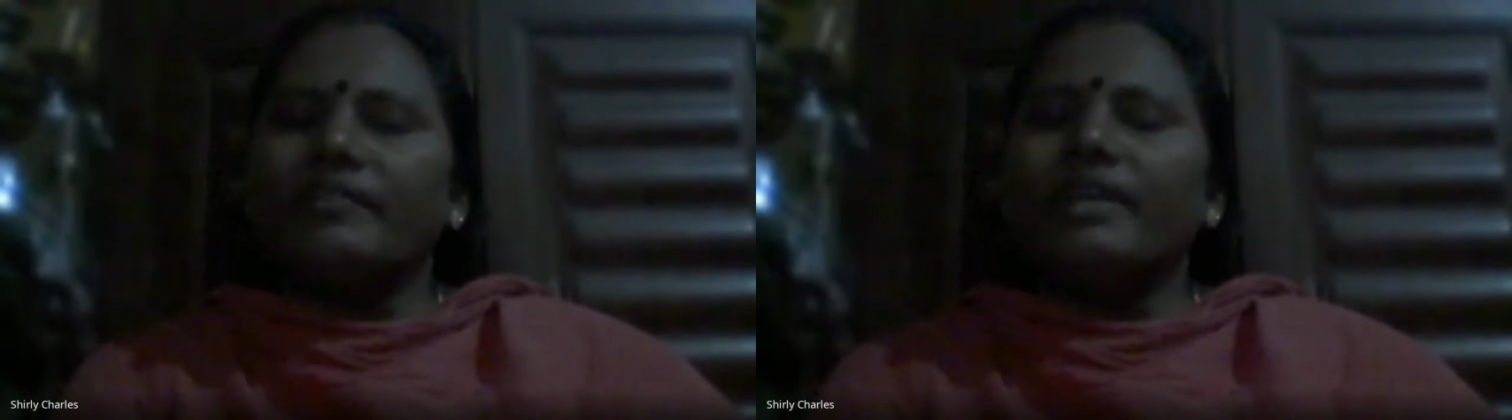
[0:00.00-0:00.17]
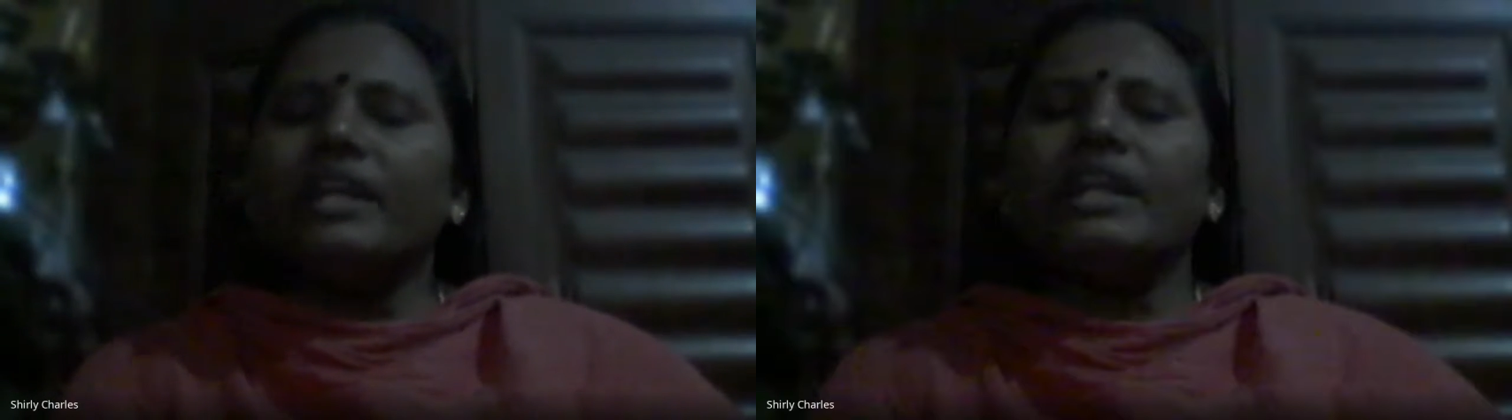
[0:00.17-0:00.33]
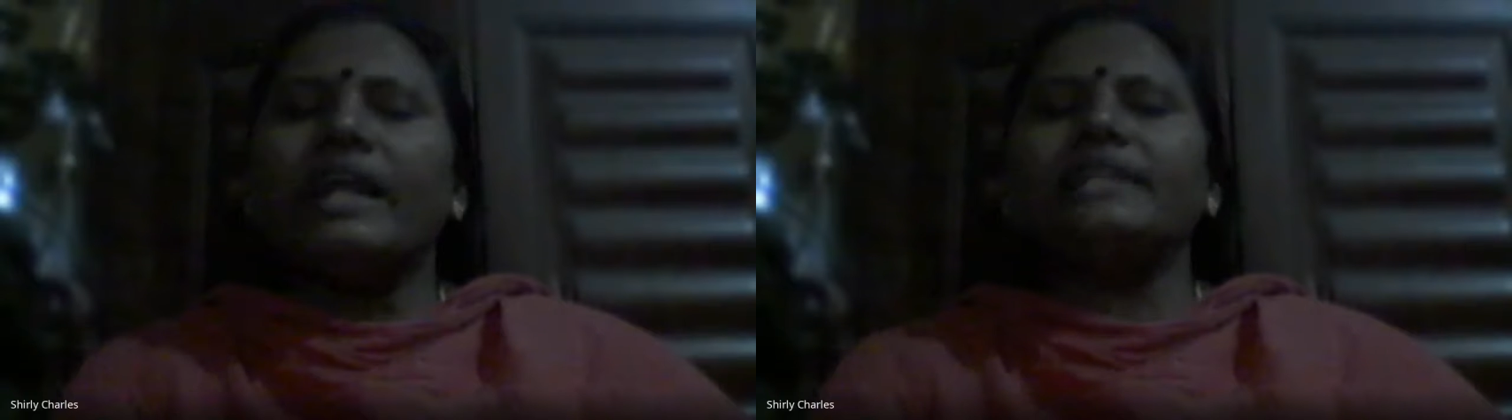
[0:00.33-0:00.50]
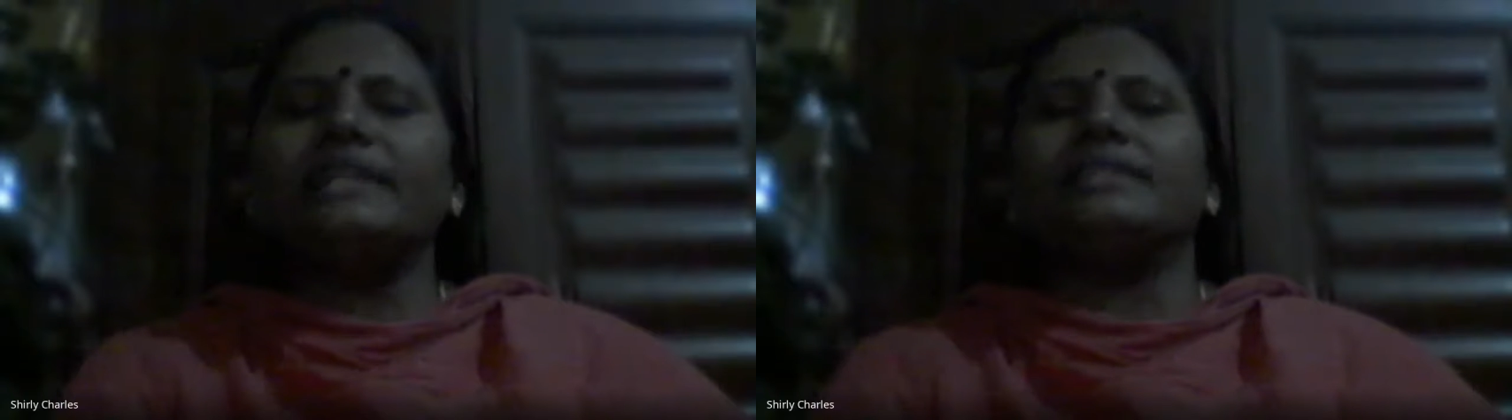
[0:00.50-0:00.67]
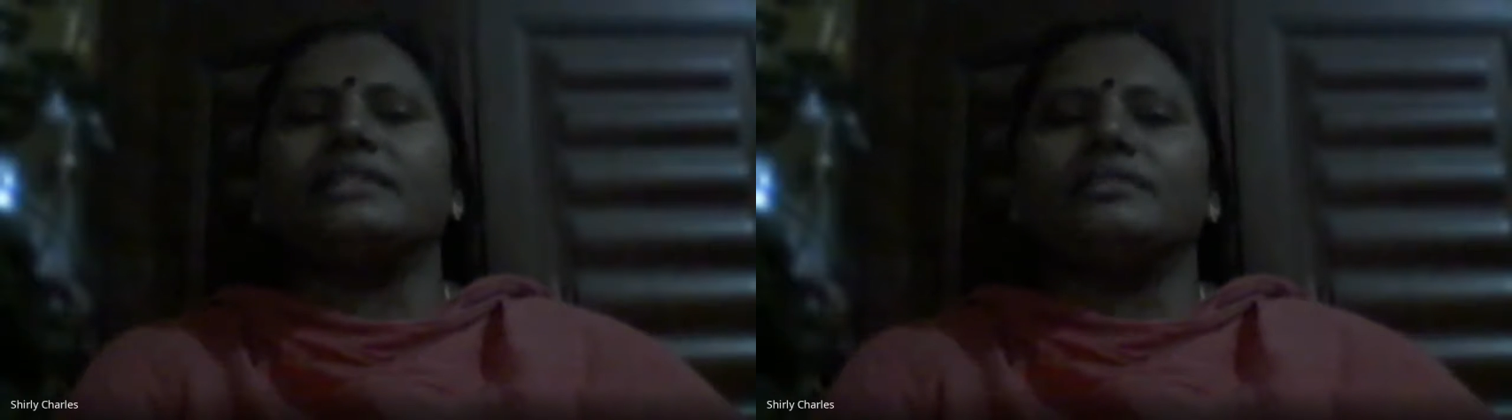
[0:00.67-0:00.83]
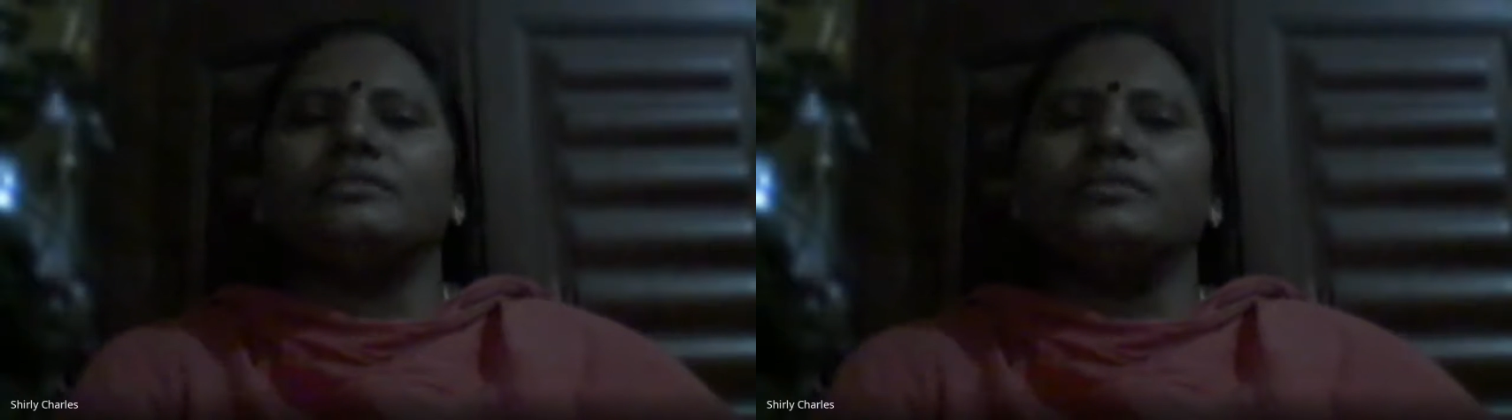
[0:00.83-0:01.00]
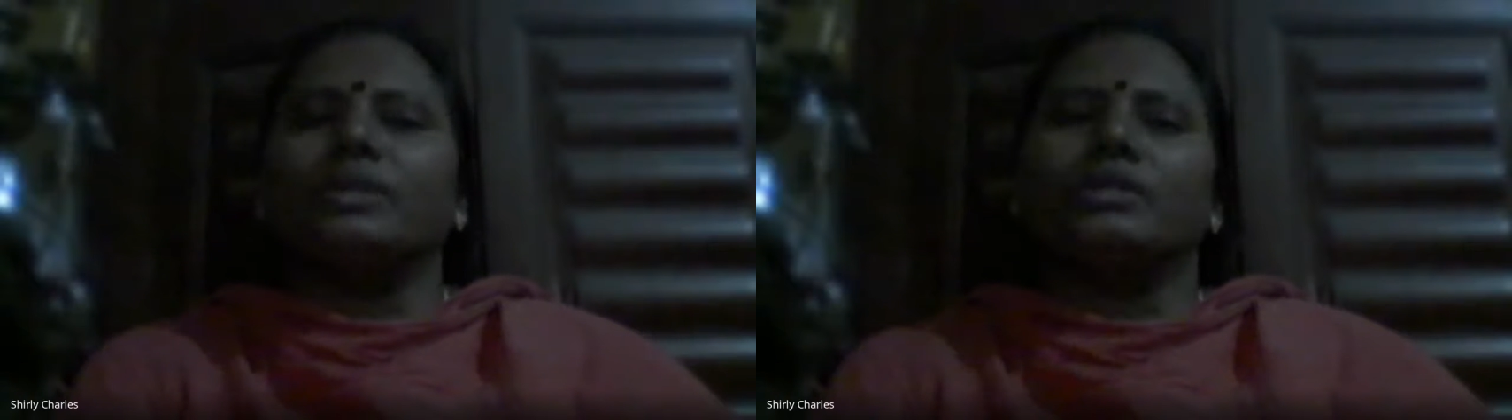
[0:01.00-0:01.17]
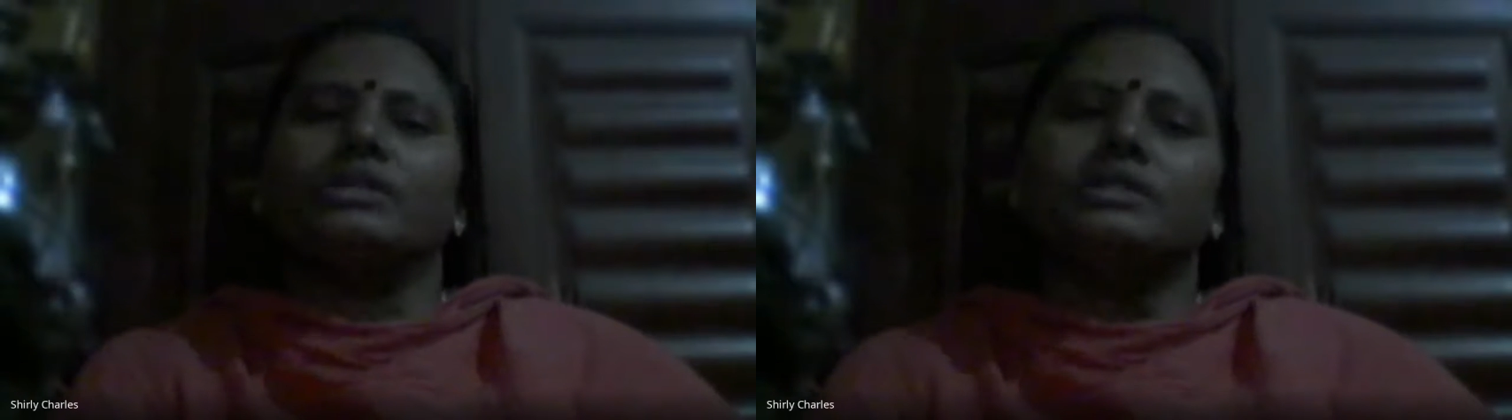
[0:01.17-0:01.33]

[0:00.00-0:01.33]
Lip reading: were like that work.